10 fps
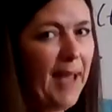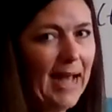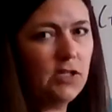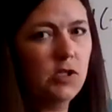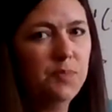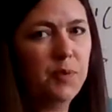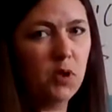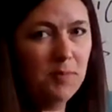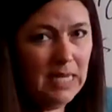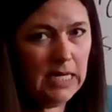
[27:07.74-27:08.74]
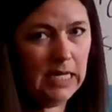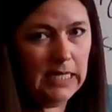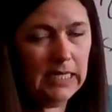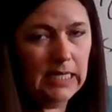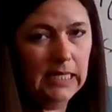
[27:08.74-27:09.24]
bats per
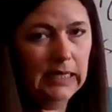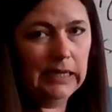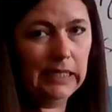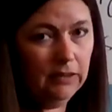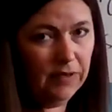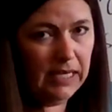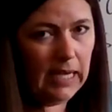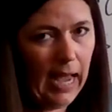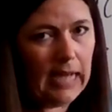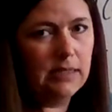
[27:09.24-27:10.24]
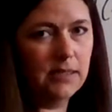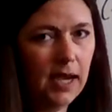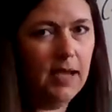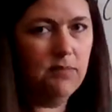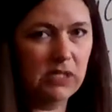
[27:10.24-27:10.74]
minute leaving at
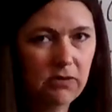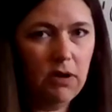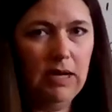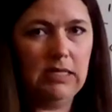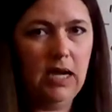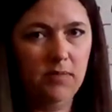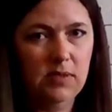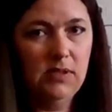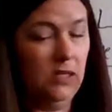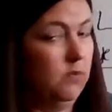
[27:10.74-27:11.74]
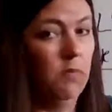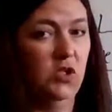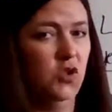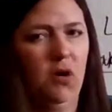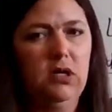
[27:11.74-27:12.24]
time 0, at time 6, when we
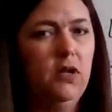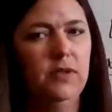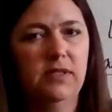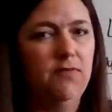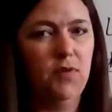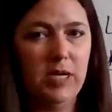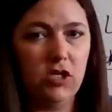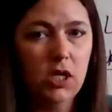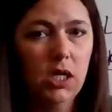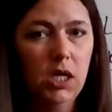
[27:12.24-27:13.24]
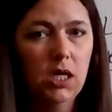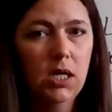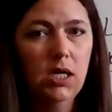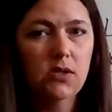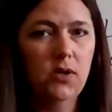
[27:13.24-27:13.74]
started all this information.
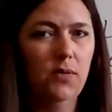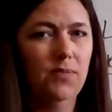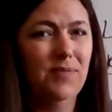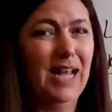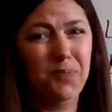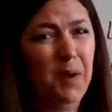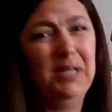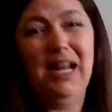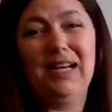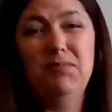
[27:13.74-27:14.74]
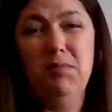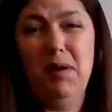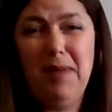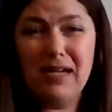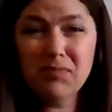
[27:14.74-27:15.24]
So that's probably not going to be my
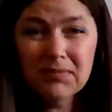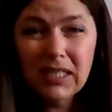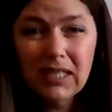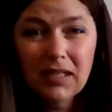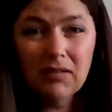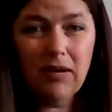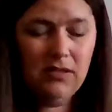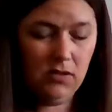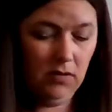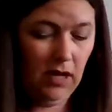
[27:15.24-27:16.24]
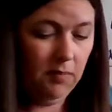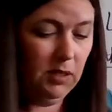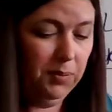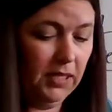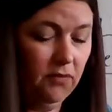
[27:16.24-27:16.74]
maximum, right? So now I'm
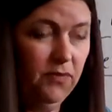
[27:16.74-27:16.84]
going to plug in